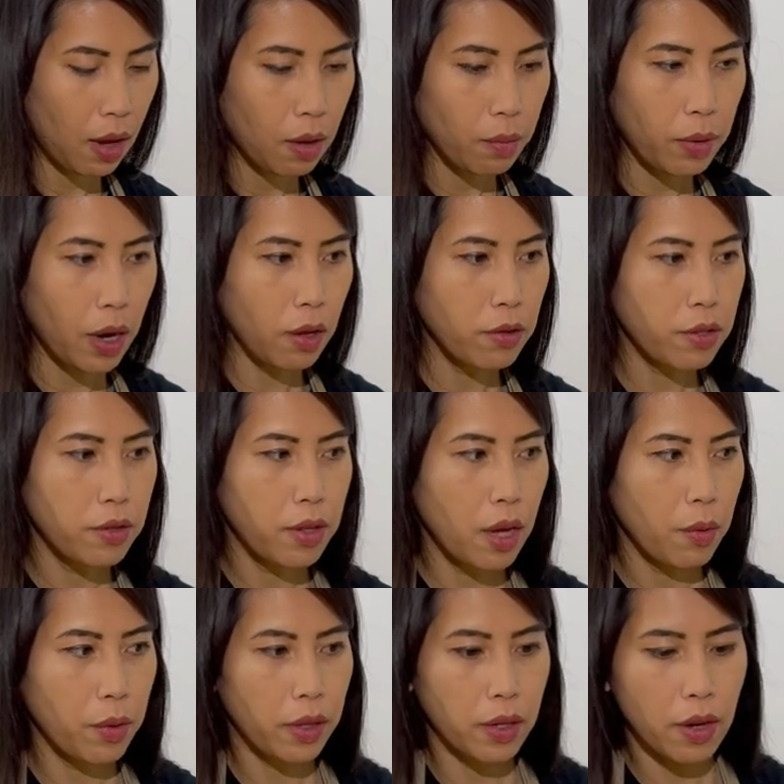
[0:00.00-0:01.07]
But I'll do that
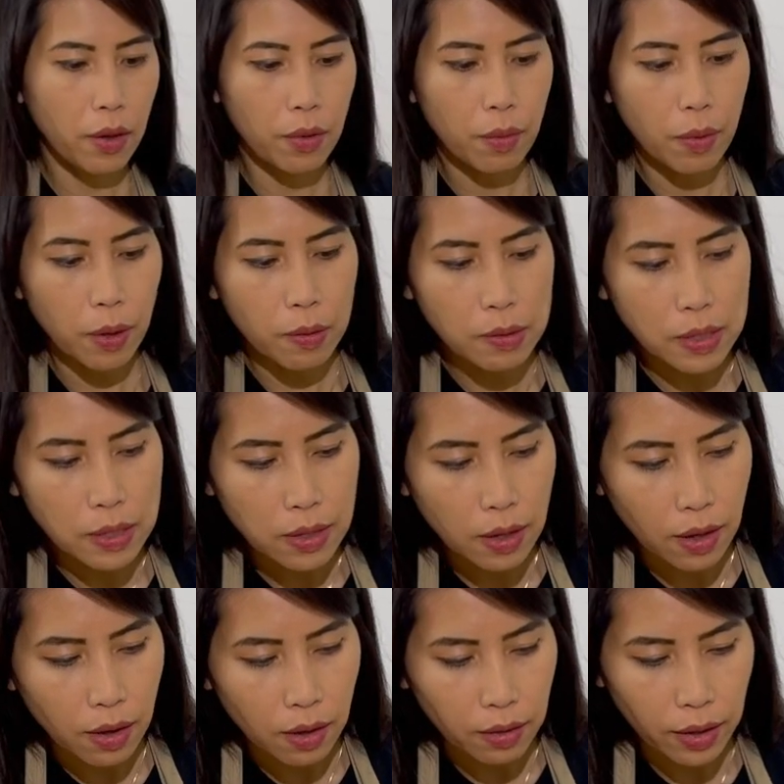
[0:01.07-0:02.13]
with another rose
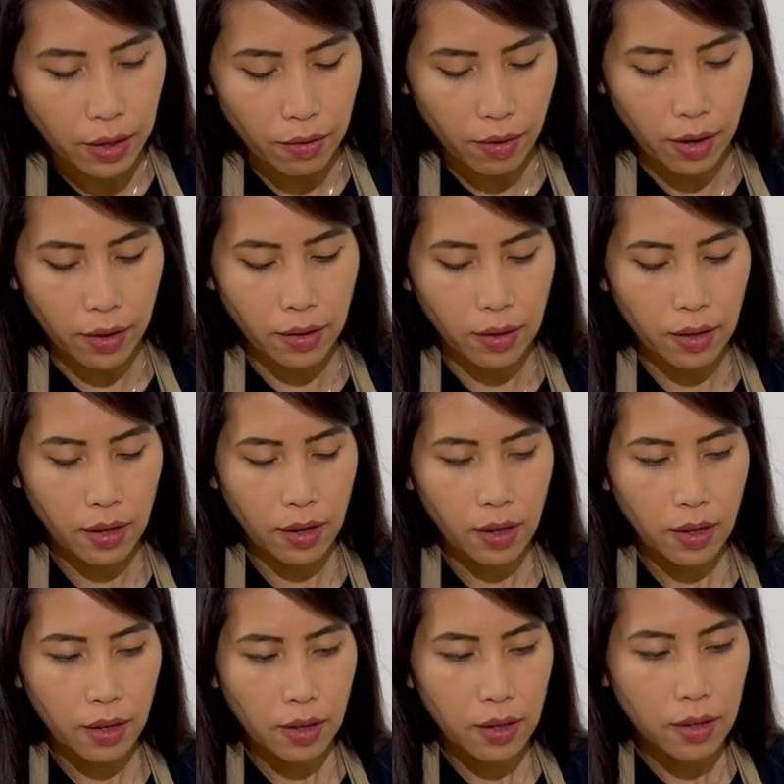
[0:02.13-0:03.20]
later on.
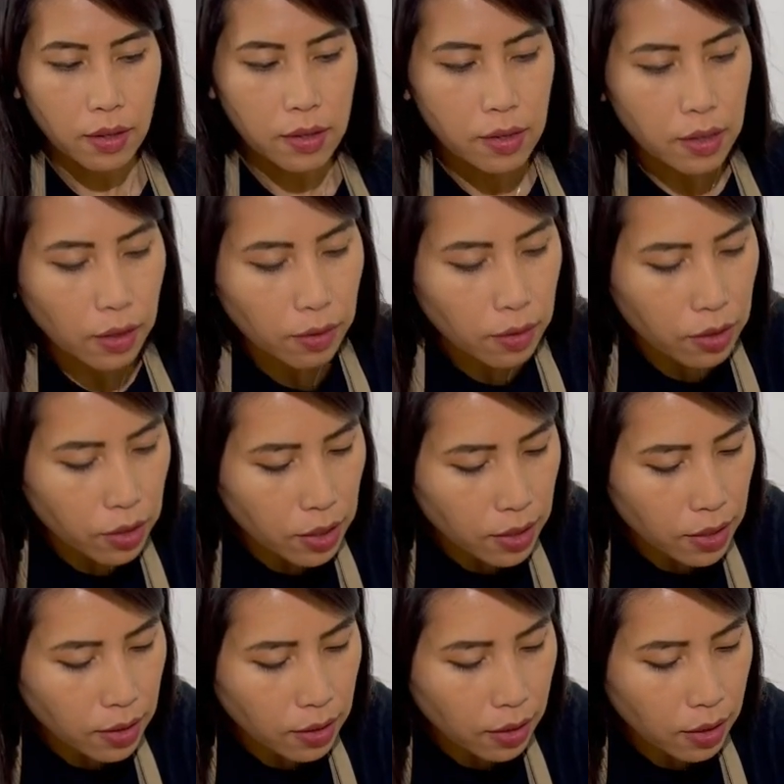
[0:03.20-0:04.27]
So
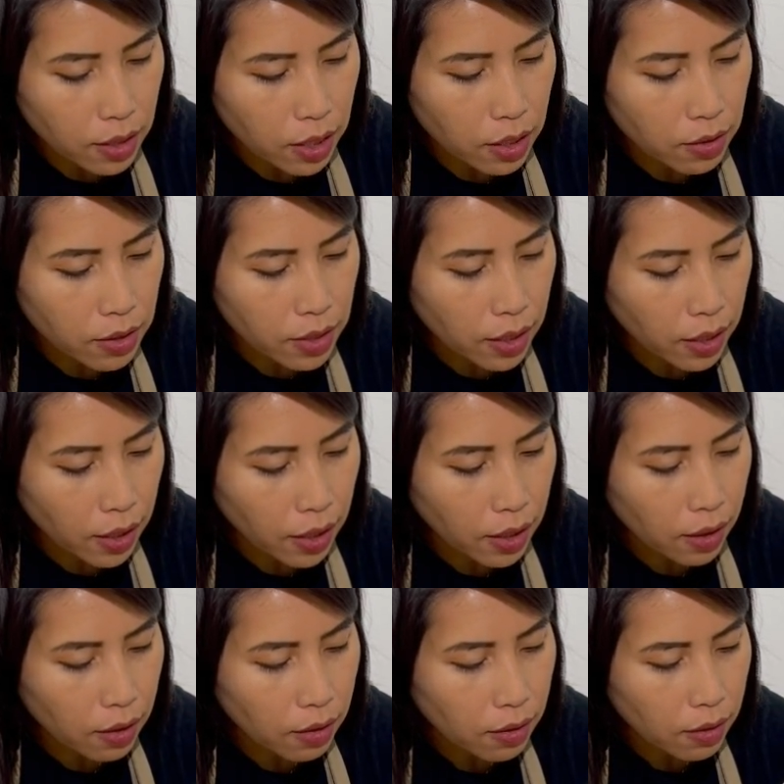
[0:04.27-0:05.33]
just continue sticking